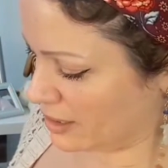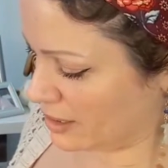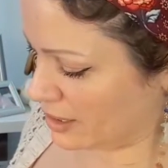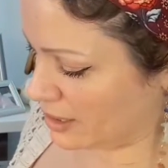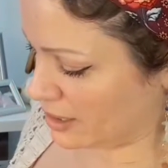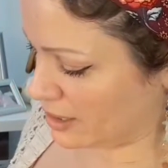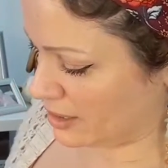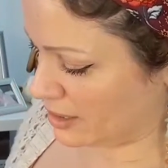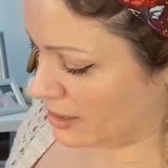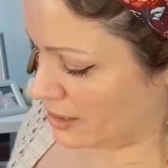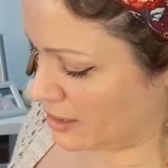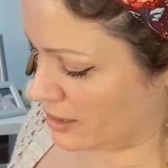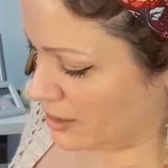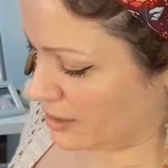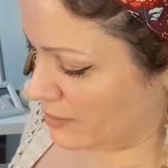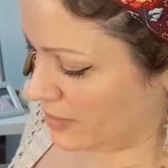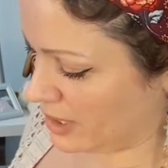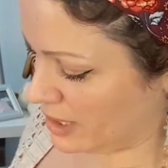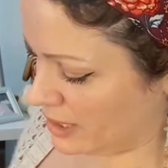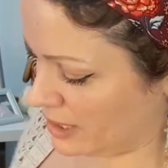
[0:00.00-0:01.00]
Let's
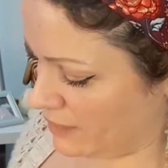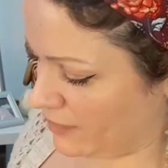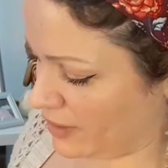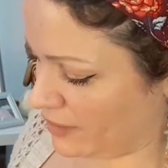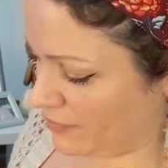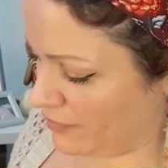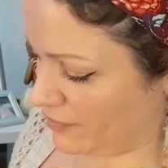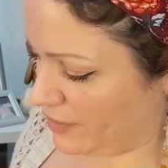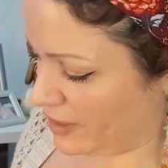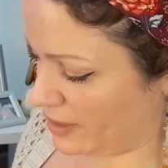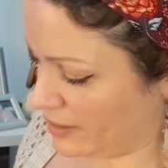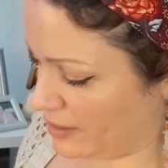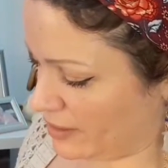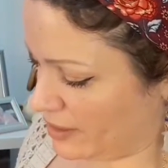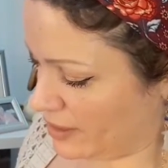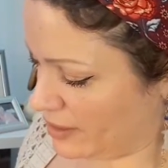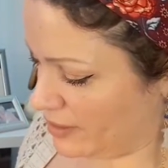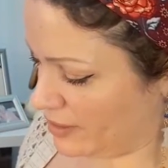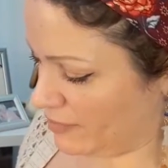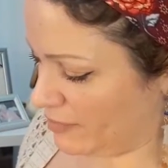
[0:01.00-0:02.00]
see if I can find
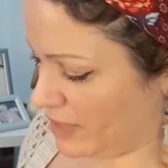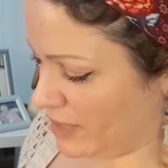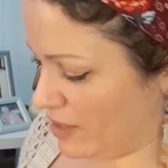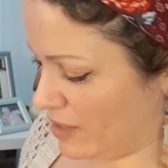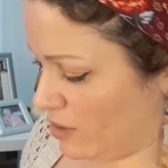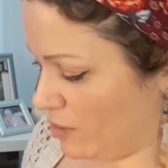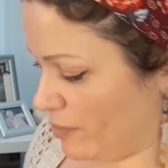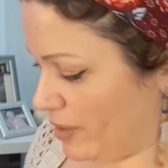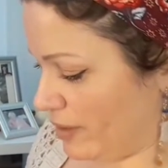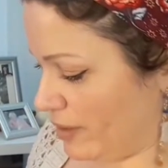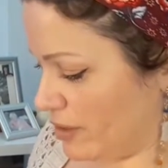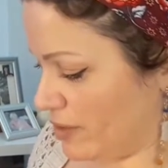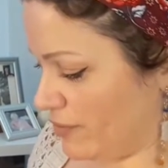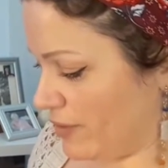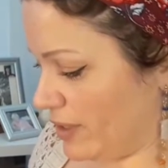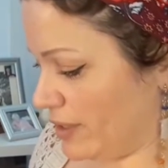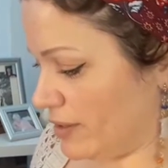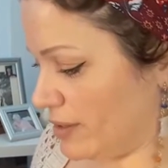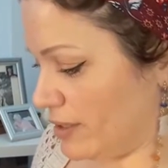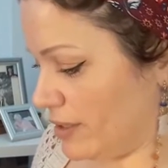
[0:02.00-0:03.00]
it. Might not be able to
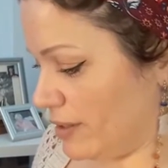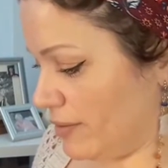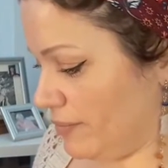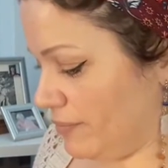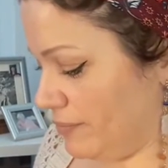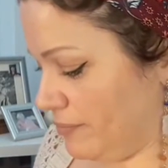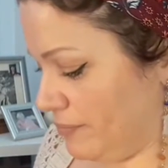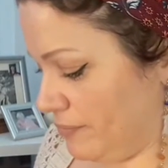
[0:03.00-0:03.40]
find it.